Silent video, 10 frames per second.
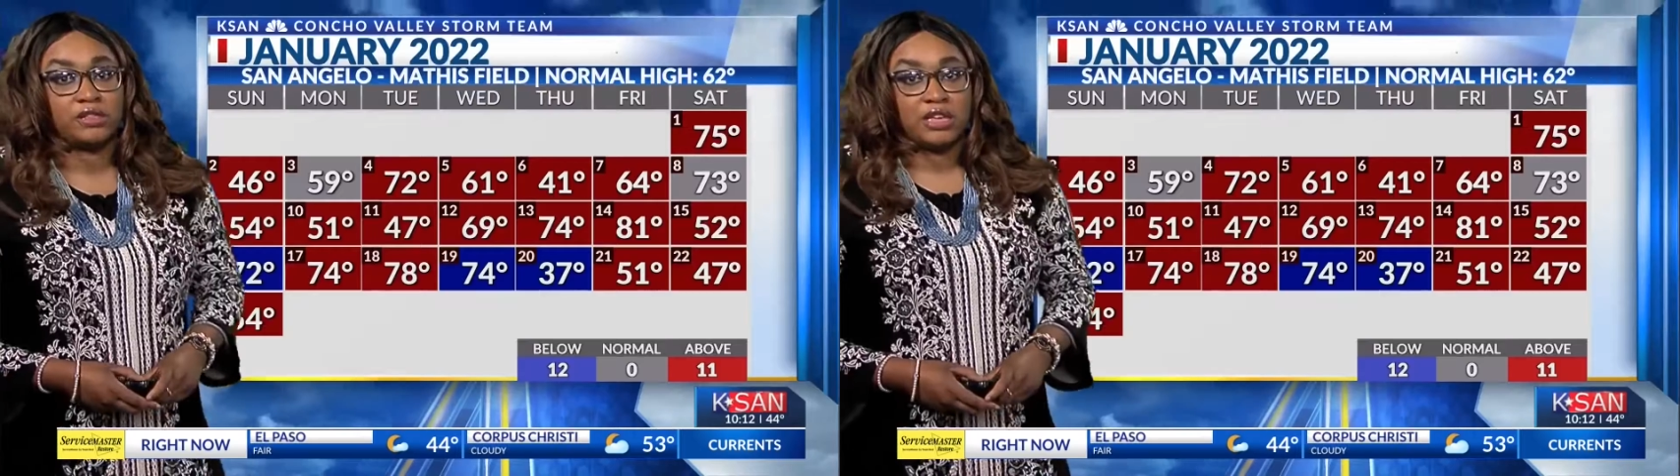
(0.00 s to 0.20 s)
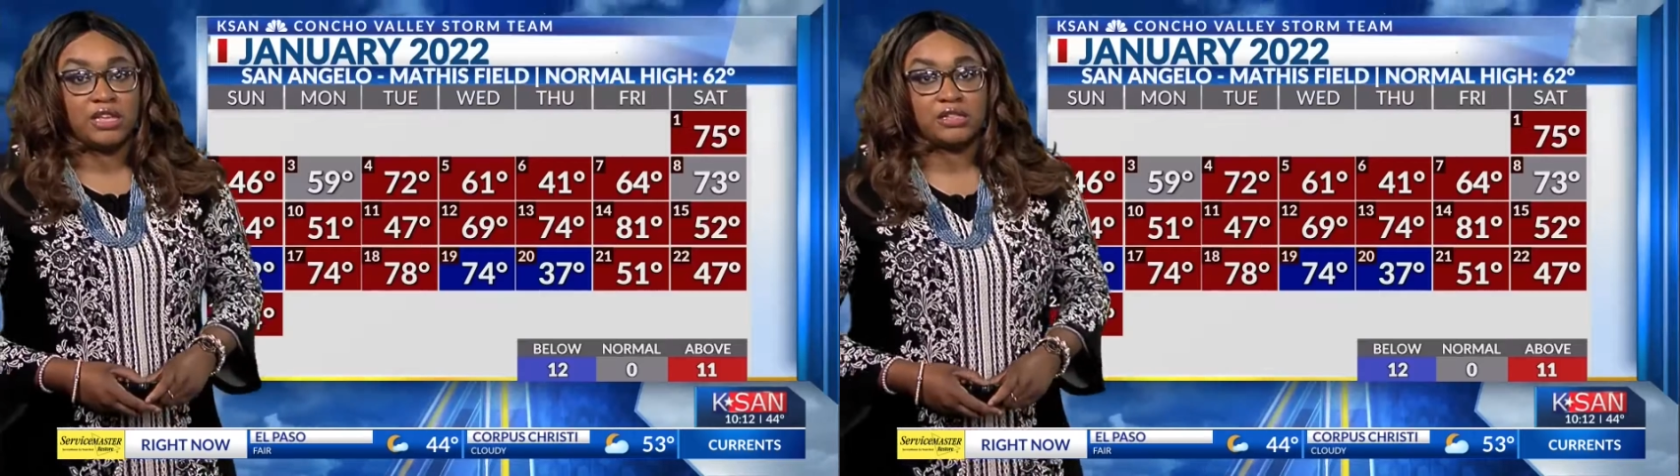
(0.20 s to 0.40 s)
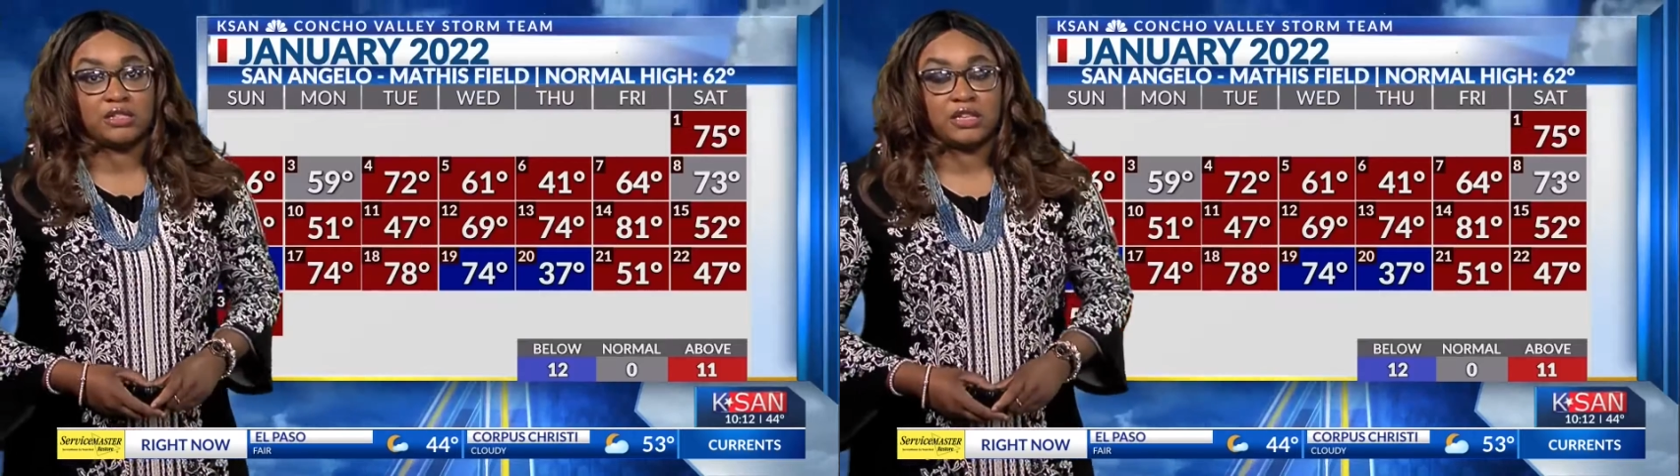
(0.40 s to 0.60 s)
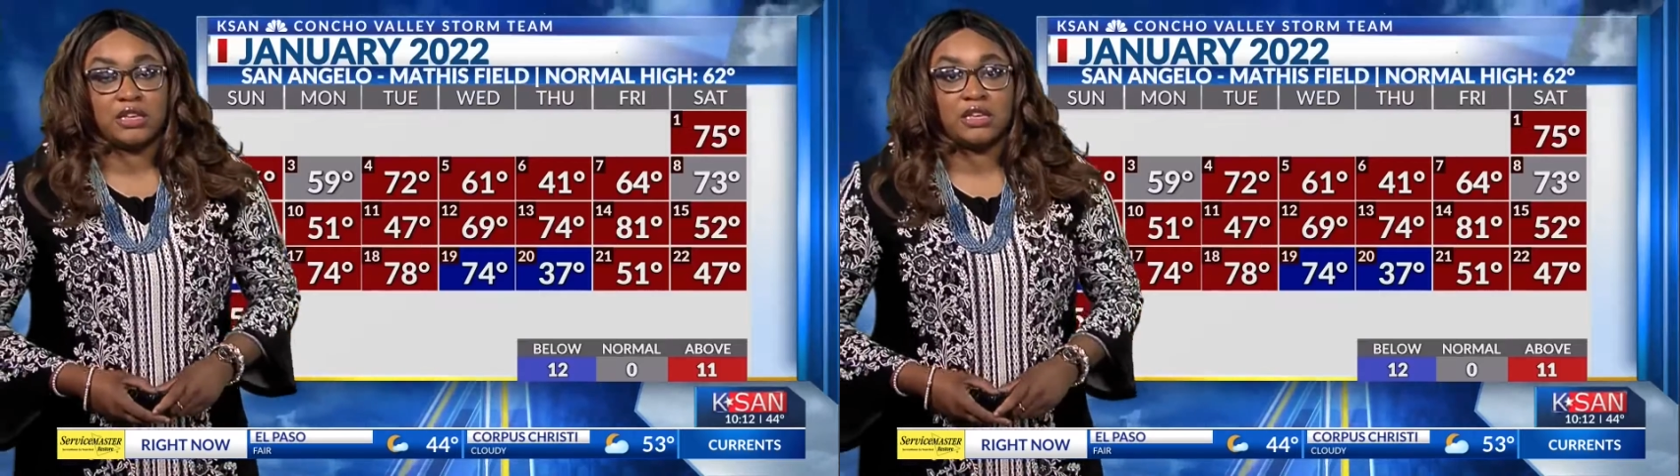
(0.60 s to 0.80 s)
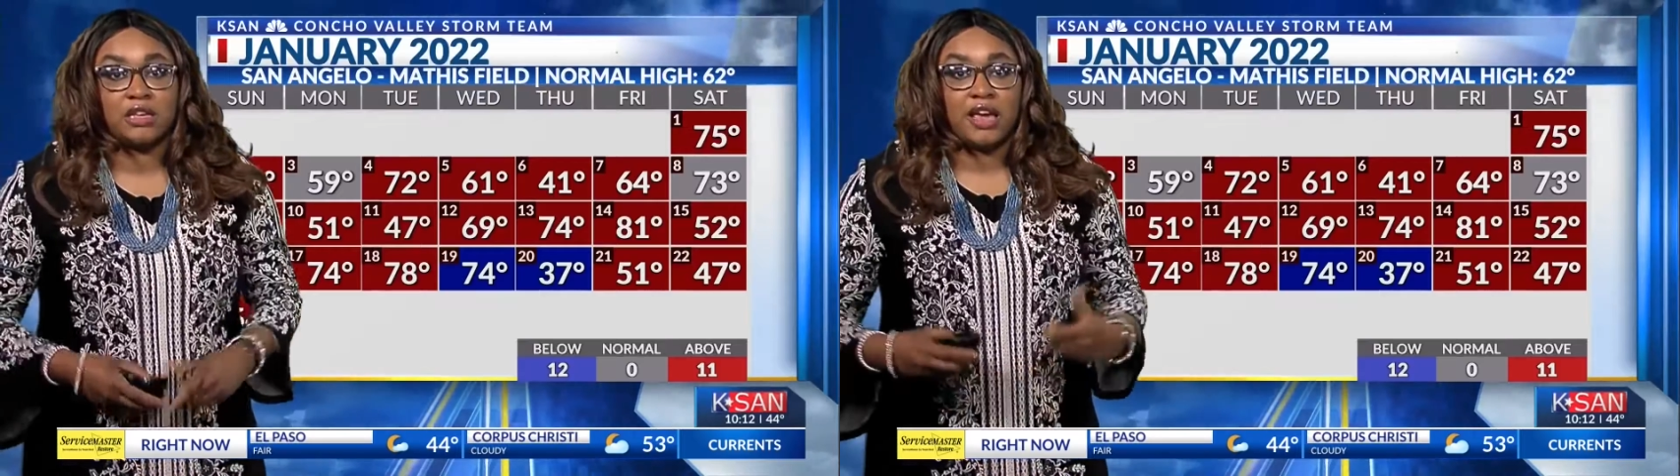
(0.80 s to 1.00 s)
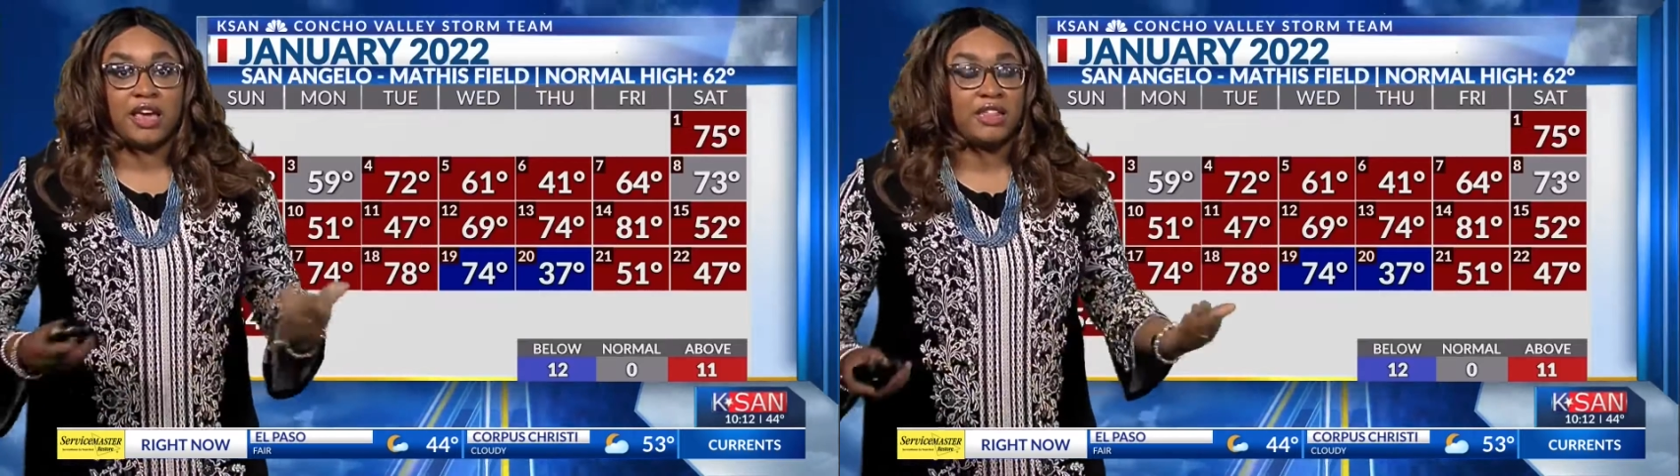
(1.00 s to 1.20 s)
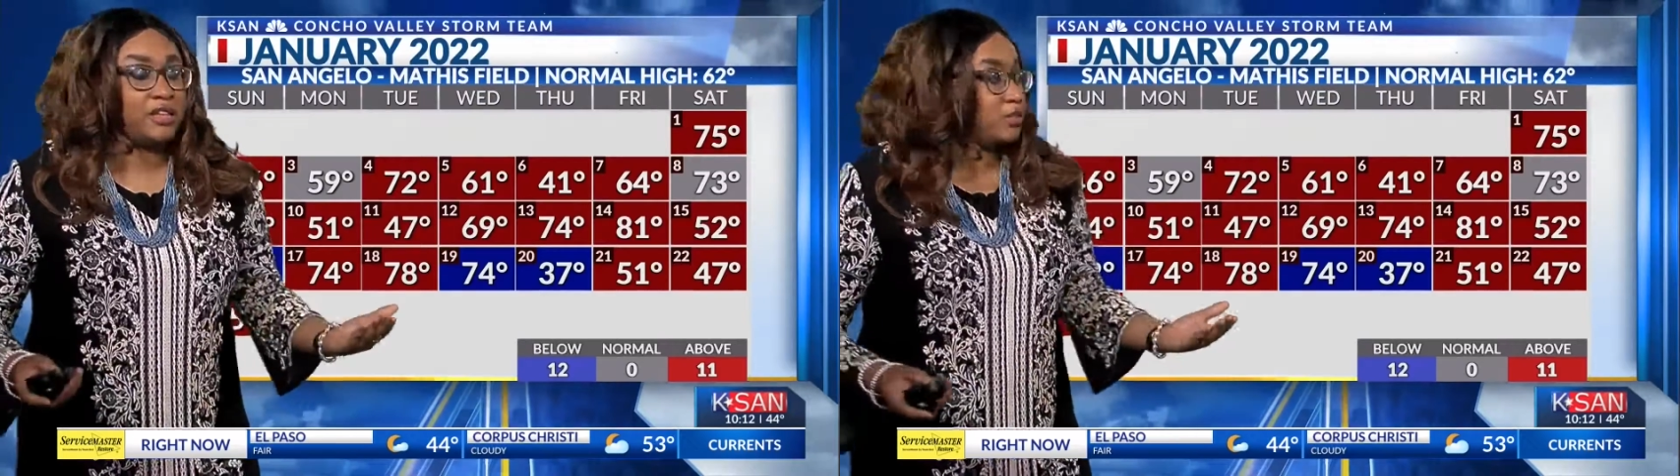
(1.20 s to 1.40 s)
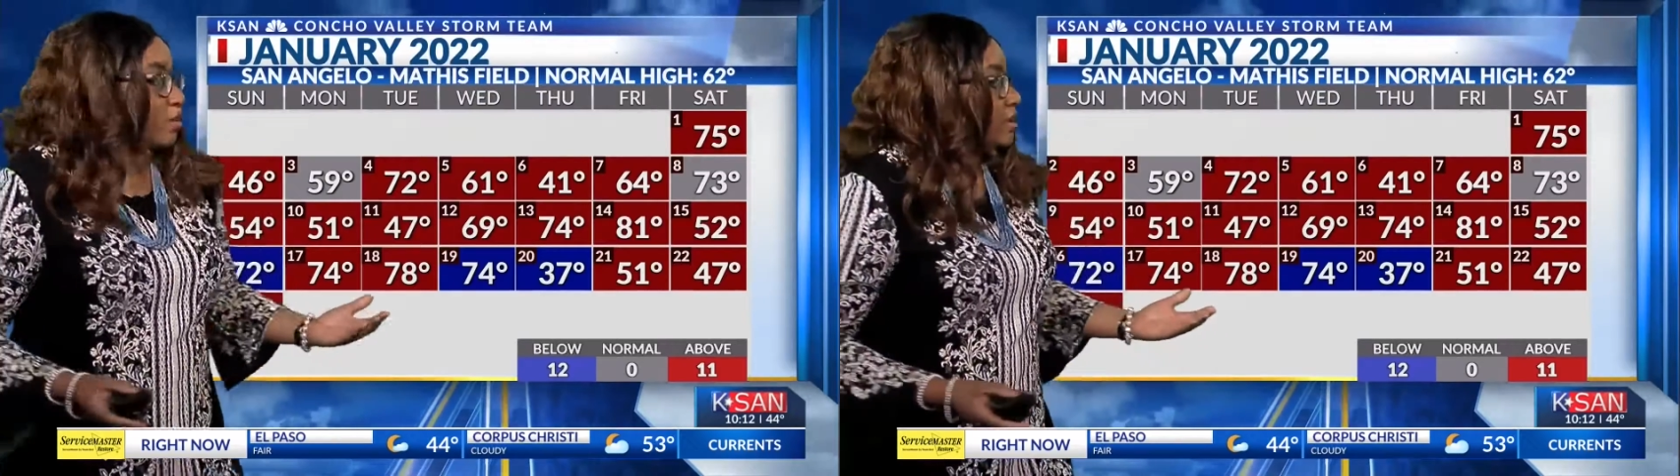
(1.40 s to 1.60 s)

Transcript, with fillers: did see 80s